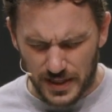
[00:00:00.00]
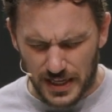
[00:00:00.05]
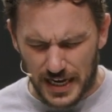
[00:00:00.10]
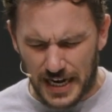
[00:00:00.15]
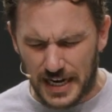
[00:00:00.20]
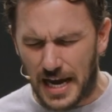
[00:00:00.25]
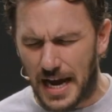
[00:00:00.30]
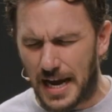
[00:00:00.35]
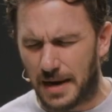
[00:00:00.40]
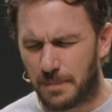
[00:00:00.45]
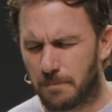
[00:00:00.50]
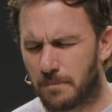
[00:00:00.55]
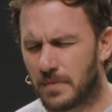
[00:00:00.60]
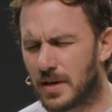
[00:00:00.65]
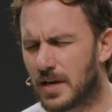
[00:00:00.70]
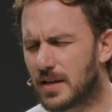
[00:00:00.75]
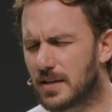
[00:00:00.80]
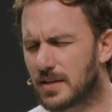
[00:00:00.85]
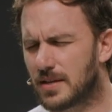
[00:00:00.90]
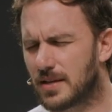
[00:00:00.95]
and I
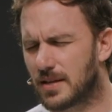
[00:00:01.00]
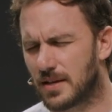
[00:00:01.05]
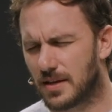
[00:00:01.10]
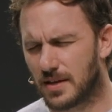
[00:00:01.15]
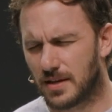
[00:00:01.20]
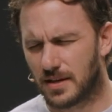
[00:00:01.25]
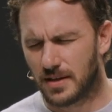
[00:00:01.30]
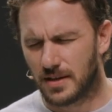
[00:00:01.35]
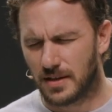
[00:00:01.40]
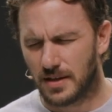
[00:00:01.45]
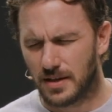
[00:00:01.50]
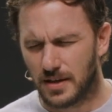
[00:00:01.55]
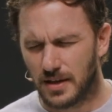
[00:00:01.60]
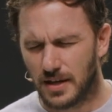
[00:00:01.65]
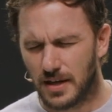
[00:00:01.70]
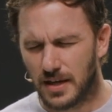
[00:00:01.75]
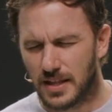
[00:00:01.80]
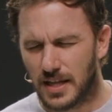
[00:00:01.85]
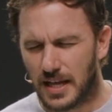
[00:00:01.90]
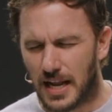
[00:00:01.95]
admit
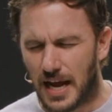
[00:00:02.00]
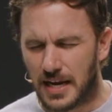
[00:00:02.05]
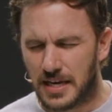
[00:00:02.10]
that I